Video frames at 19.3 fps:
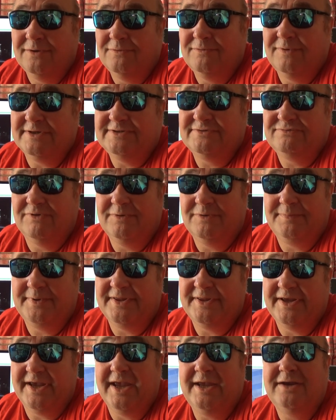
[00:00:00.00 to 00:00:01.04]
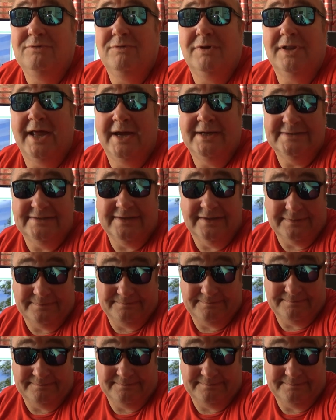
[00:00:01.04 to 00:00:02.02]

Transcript: which will be The Equaliser.